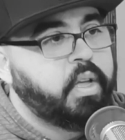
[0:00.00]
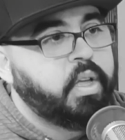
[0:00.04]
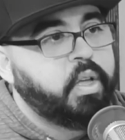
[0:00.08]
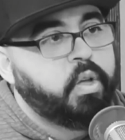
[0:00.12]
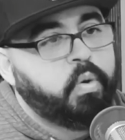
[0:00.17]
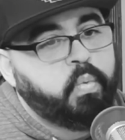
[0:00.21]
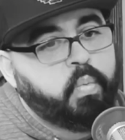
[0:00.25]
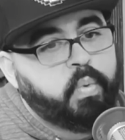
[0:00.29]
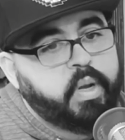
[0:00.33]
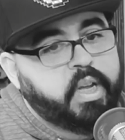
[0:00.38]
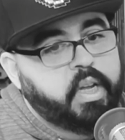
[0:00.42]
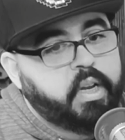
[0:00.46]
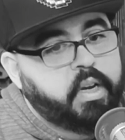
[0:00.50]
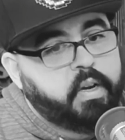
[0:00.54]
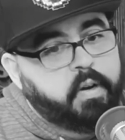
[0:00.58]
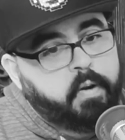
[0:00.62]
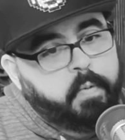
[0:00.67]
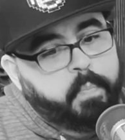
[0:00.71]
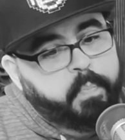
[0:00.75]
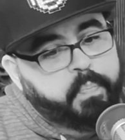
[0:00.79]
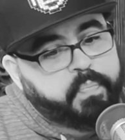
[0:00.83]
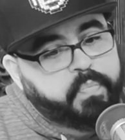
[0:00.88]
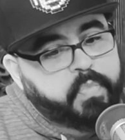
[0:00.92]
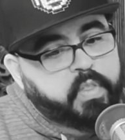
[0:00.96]
when
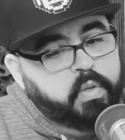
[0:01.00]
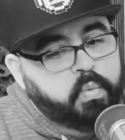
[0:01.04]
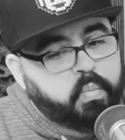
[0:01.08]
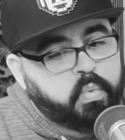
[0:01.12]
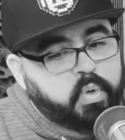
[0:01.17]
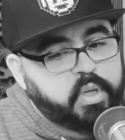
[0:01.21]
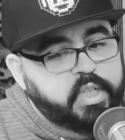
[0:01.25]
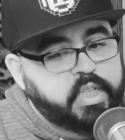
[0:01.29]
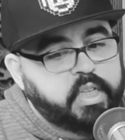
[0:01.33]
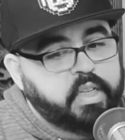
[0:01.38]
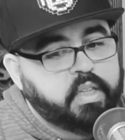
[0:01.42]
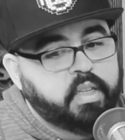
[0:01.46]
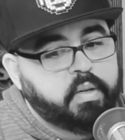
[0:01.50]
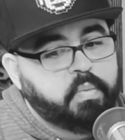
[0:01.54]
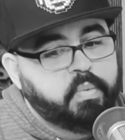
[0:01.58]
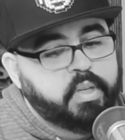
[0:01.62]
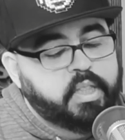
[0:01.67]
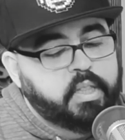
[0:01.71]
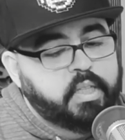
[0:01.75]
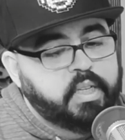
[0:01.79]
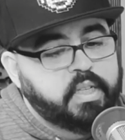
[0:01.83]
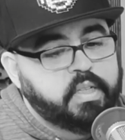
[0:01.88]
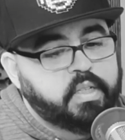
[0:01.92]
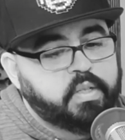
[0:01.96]
we're dealing
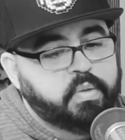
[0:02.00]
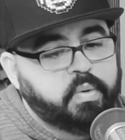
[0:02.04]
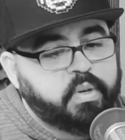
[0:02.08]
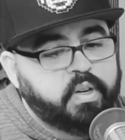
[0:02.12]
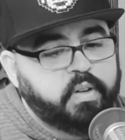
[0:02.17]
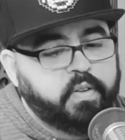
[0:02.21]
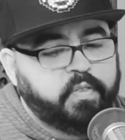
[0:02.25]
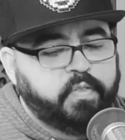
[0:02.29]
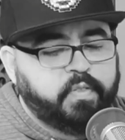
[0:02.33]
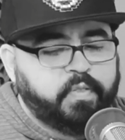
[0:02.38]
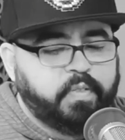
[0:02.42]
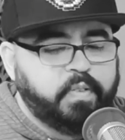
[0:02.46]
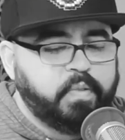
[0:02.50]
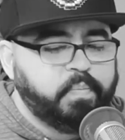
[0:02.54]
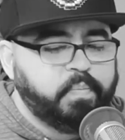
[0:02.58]
with these sort of